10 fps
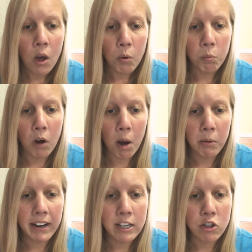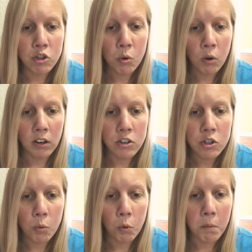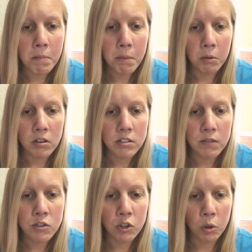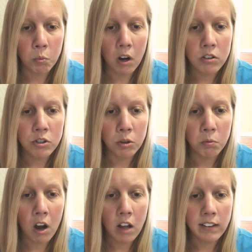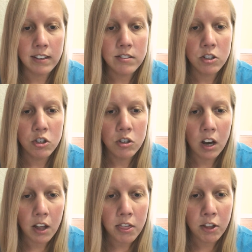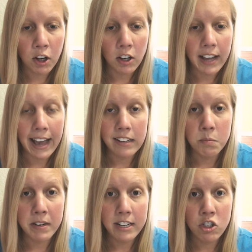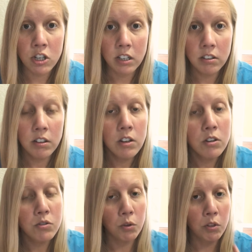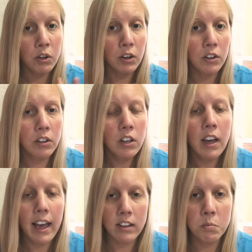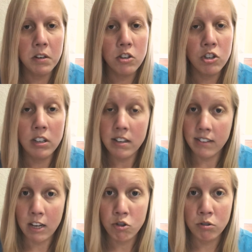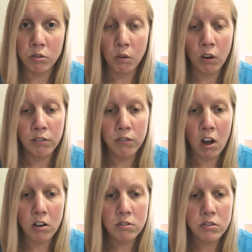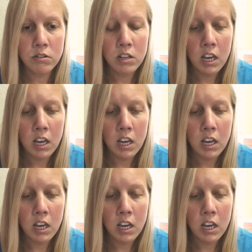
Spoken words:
Robert and George were members of Sir Walter Raleigh's 3rd expedition. So 3rd expedition, is that true or false?